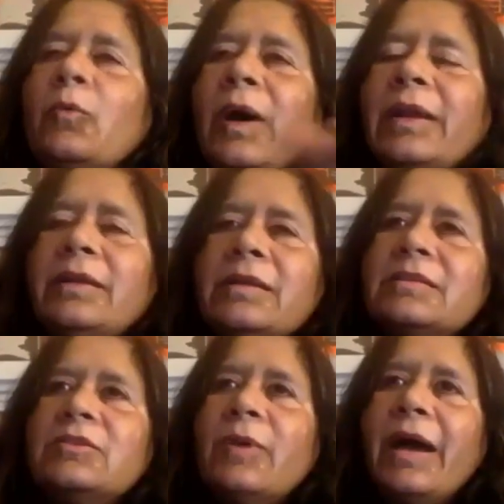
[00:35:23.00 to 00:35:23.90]
one
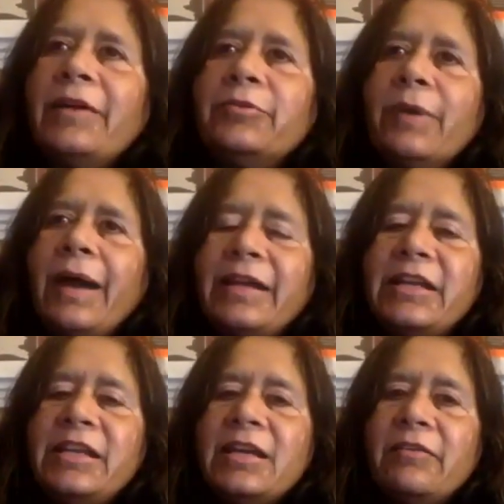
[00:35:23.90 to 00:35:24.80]
is you had to
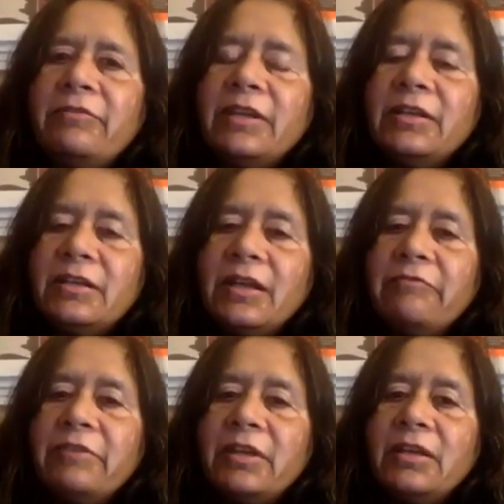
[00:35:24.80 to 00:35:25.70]
ID
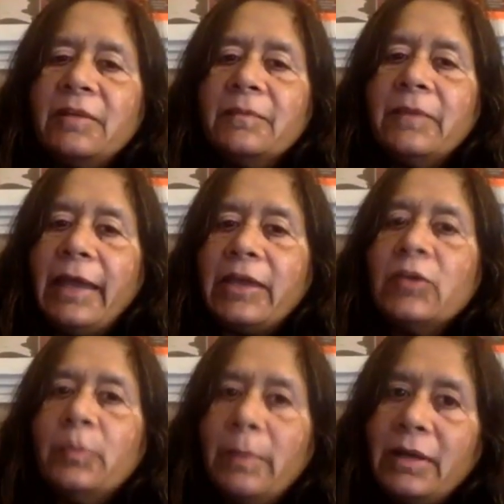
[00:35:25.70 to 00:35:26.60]
every
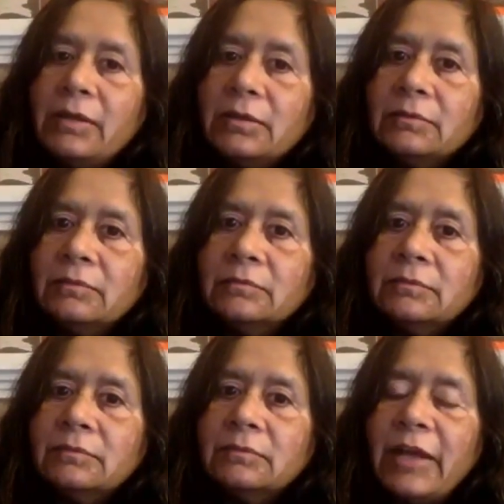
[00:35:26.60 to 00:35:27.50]
equipment
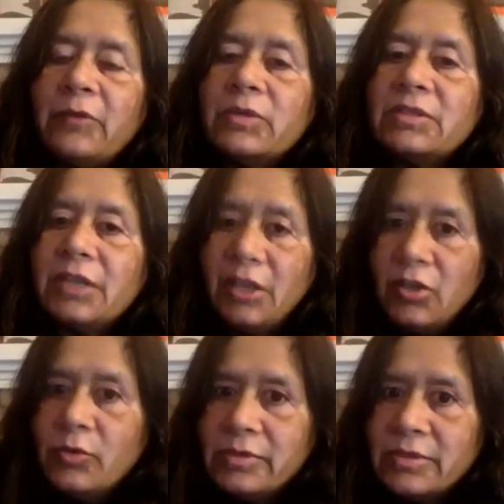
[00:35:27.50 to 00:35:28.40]
that was in
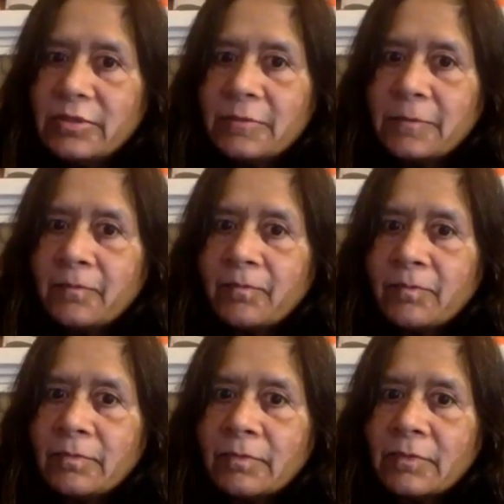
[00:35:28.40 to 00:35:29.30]
use,
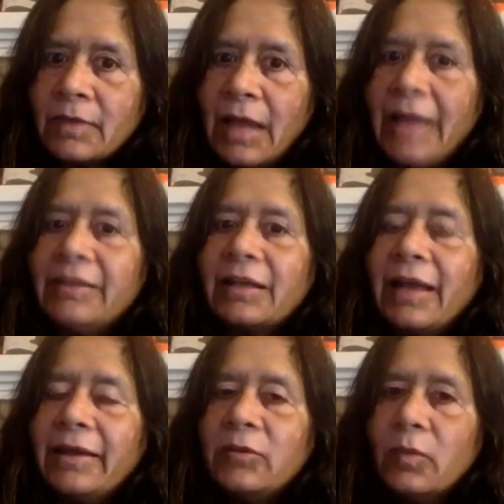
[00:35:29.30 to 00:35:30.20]
and the
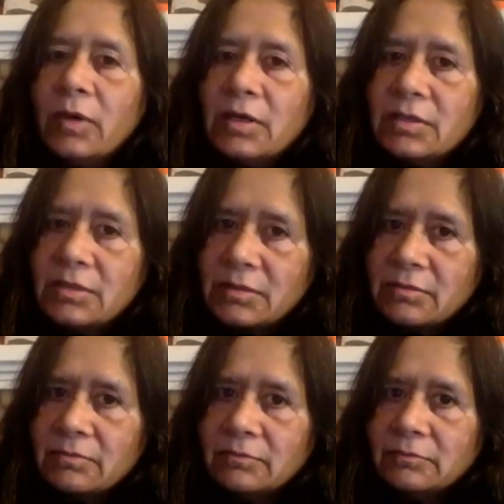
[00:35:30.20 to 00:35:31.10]
client was
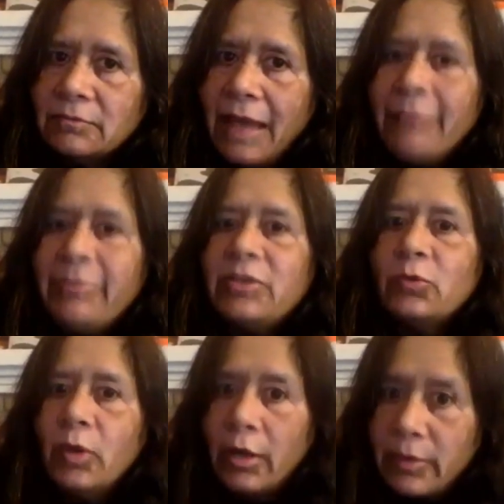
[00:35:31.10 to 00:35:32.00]
happy to
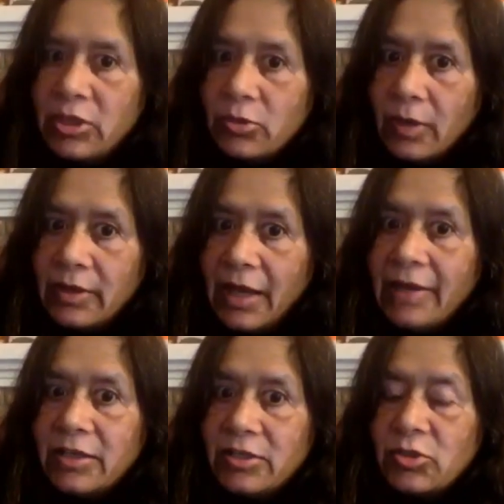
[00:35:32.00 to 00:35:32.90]
work with you on that,
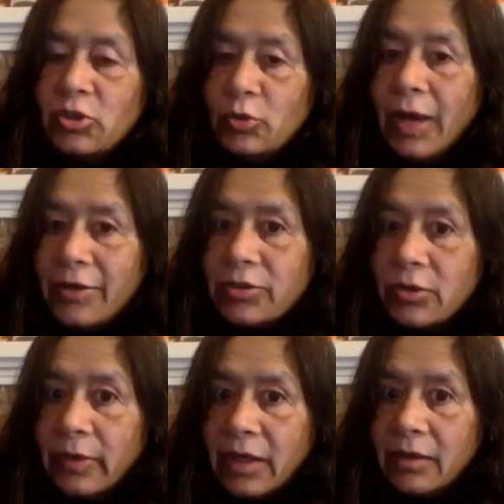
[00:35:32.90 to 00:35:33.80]
and so you had to
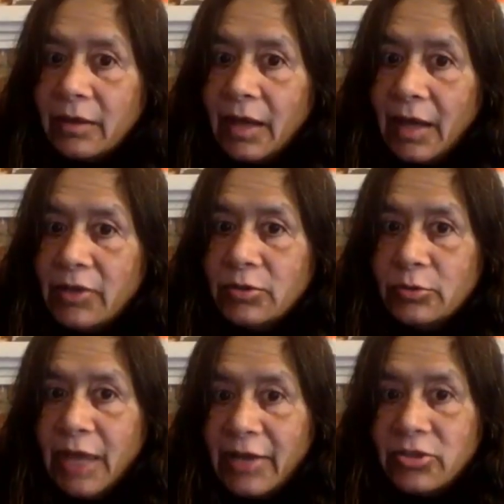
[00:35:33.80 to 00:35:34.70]
go in and do
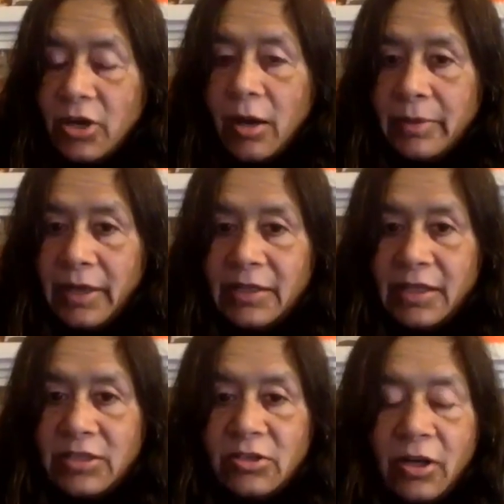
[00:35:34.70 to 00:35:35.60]
that job, right?
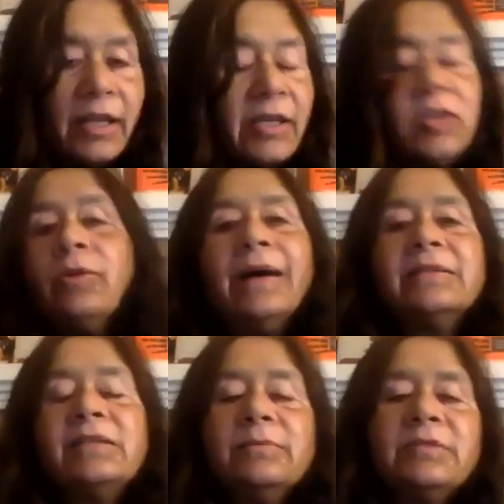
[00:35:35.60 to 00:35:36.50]
It's not like you
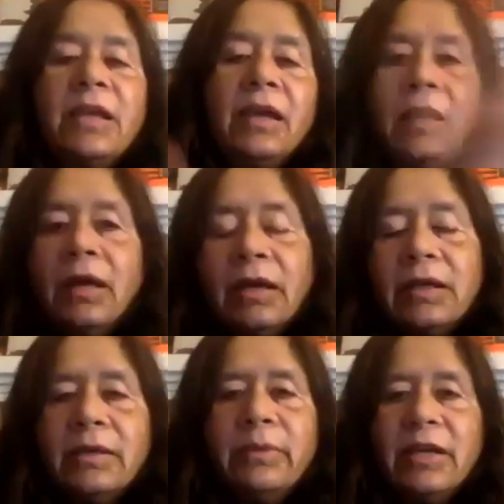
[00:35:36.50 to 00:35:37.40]
asked them, say,
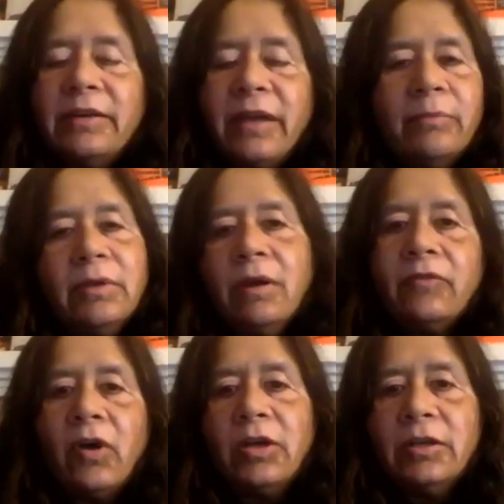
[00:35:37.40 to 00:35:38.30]
give me a table of
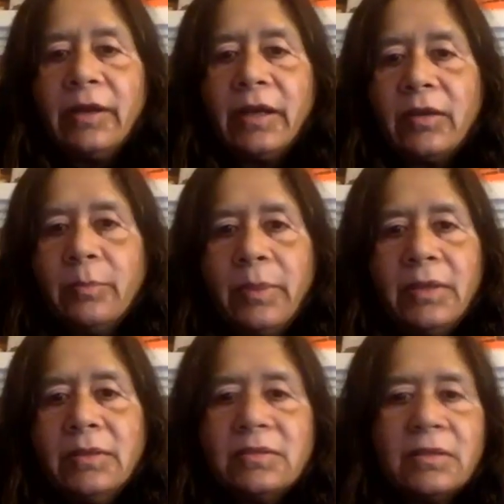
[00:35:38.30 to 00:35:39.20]
all your
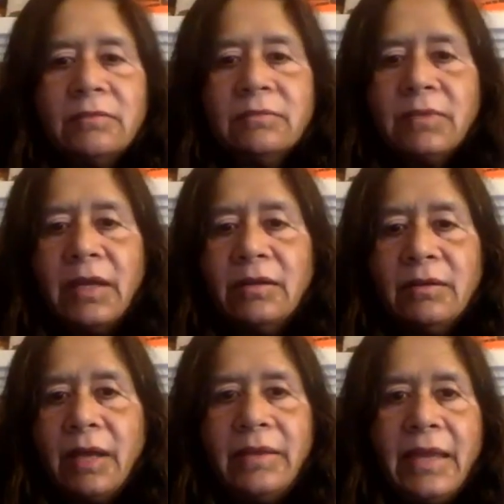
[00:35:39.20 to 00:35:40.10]
equipments, and
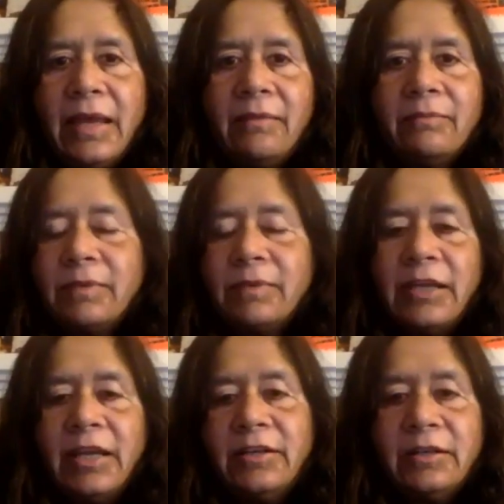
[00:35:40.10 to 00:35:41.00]
they
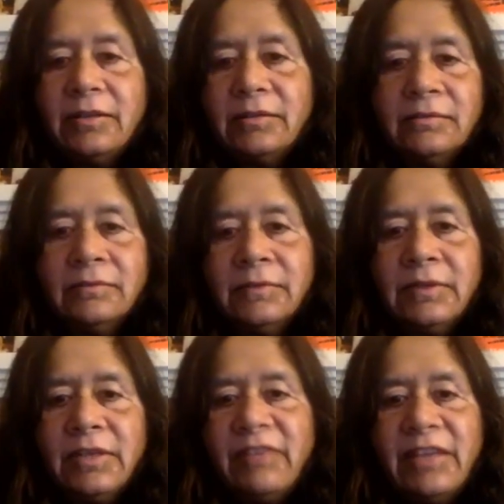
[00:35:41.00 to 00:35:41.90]
created a
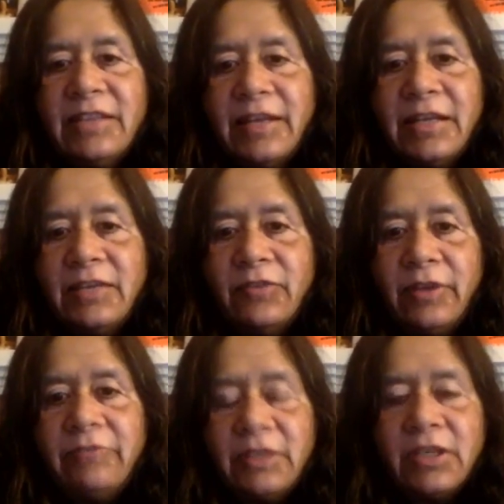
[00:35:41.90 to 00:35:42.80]
device ID for
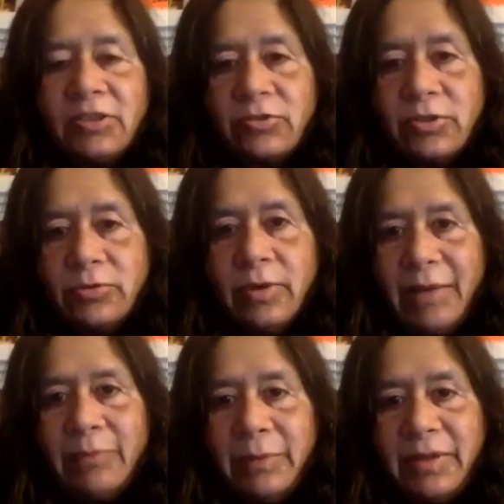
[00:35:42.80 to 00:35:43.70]
everything, so you
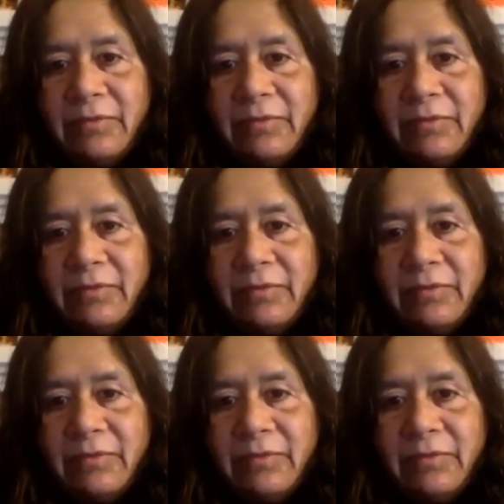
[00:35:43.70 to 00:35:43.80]
help them.